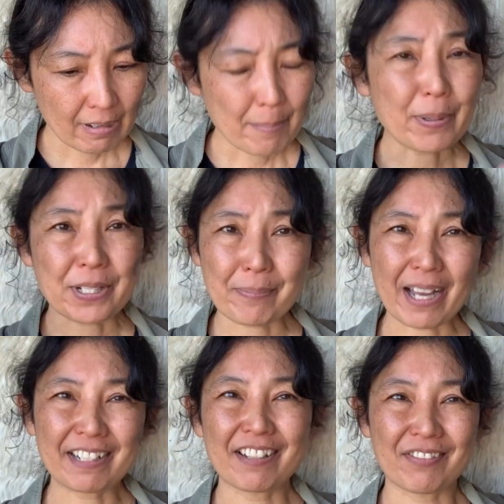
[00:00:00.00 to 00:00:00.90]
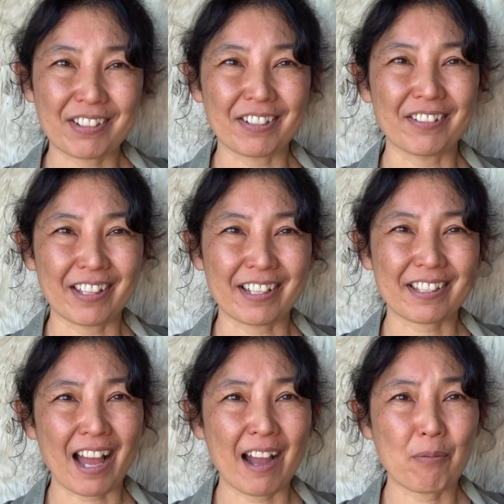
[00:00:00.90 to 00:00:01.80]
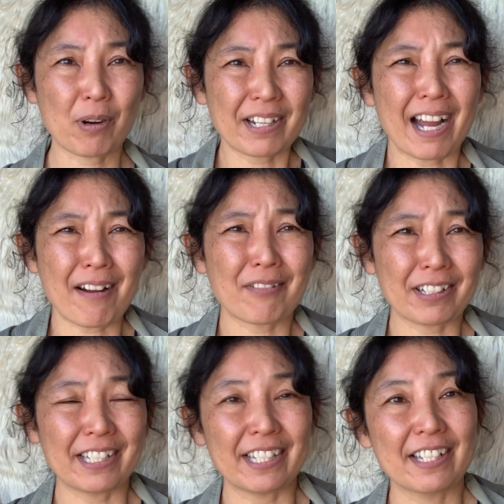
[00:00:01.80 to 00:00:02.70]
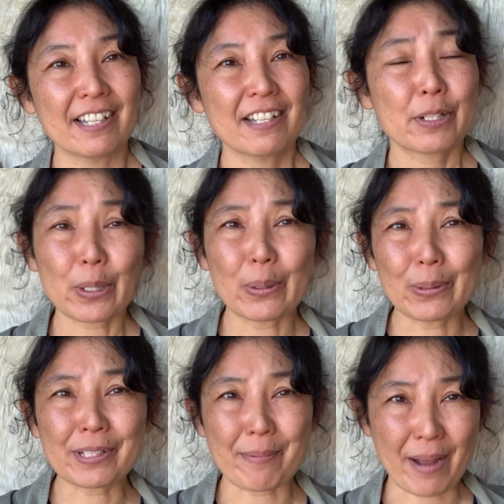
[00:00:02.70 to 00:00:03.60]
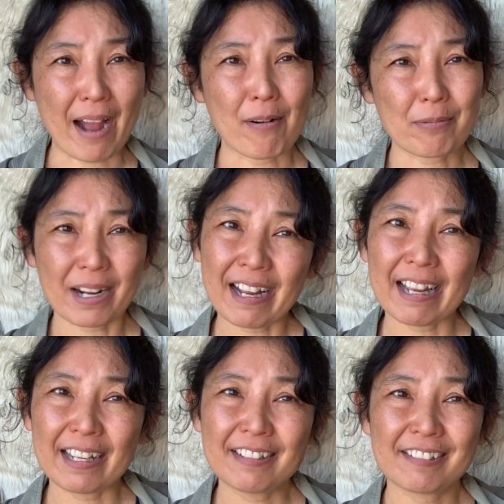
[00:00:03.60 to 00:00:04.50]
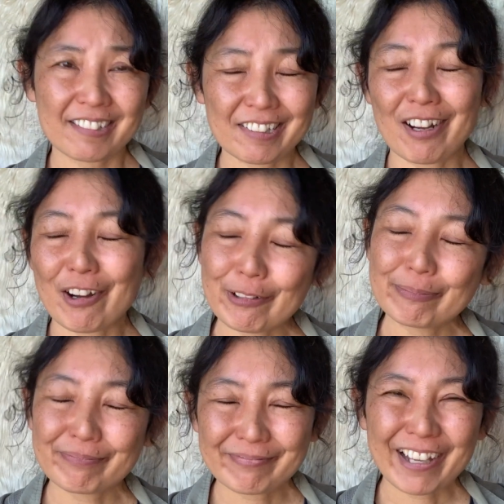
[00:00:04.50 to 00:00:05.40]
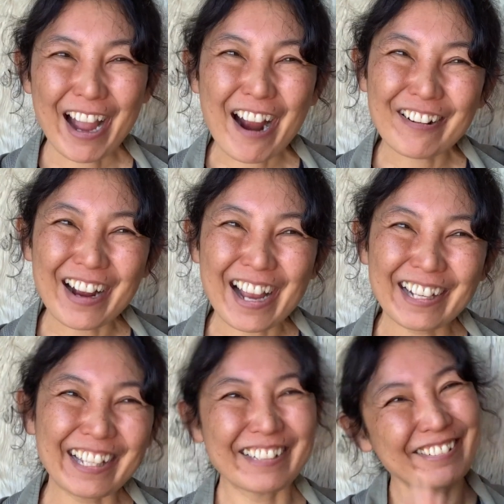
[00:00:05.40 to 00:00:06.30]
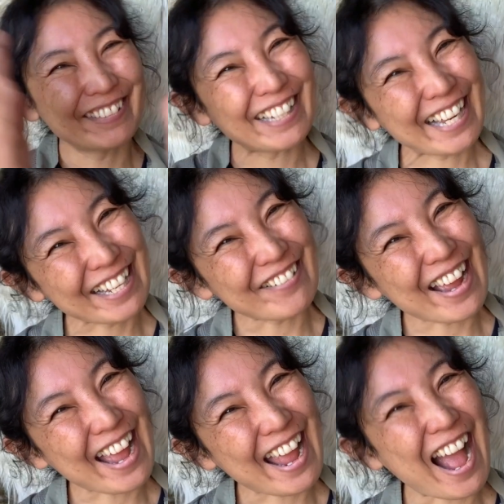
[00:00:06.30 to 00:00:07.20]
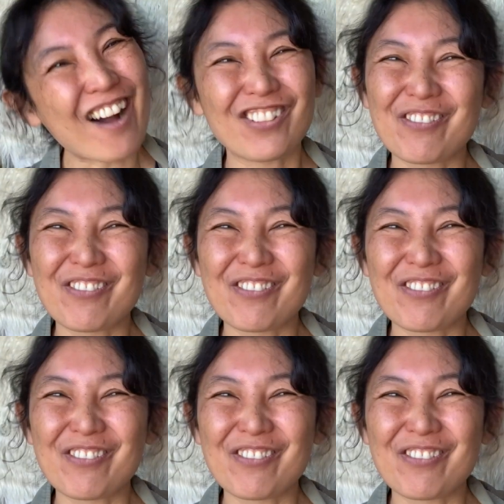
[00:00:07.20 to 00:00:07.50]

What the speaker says: perspective to this that we're not really told about, right? So, alrighty. Anyway, have a